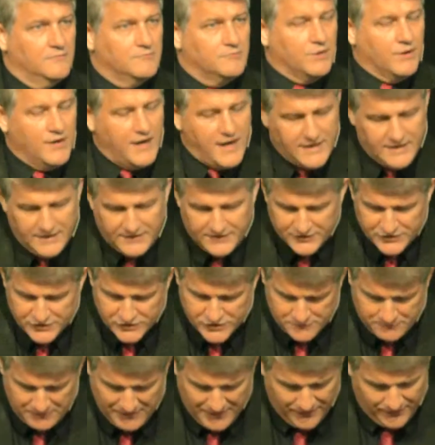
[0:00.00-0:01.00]
Praying in the
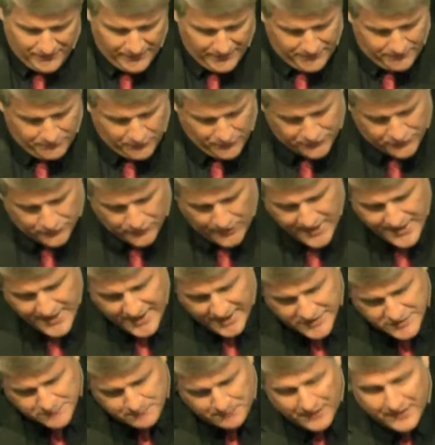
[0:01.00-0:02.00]
Spirit with great
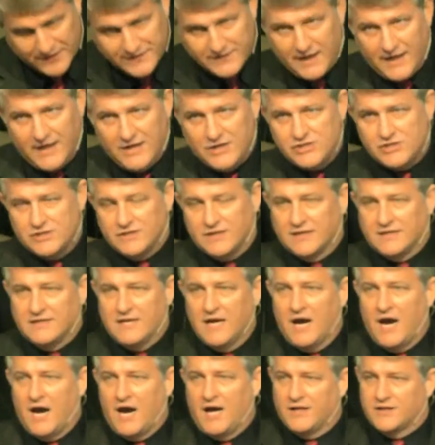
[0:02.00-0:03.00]
expectation that
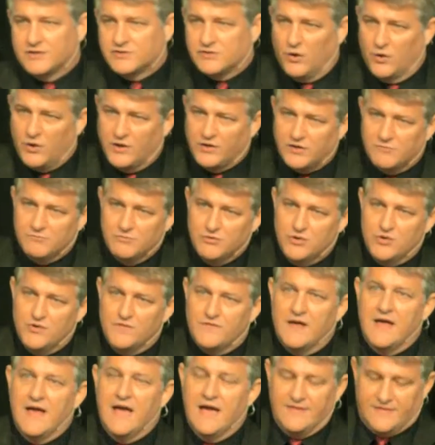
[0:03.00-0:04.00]
God is going to
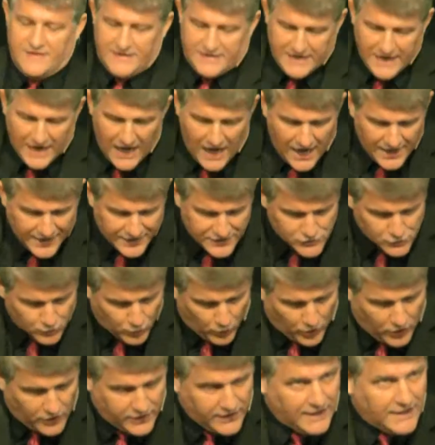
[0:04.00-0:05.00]
move, that God is
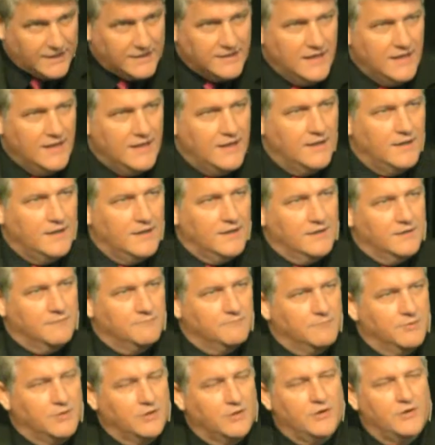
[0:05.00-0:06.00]
working,
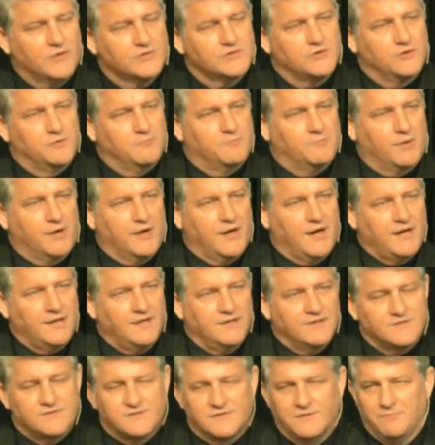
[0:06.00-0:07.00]
but also praying
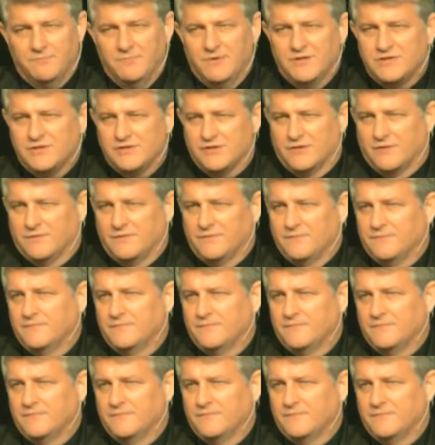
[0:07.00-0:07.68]
in submission.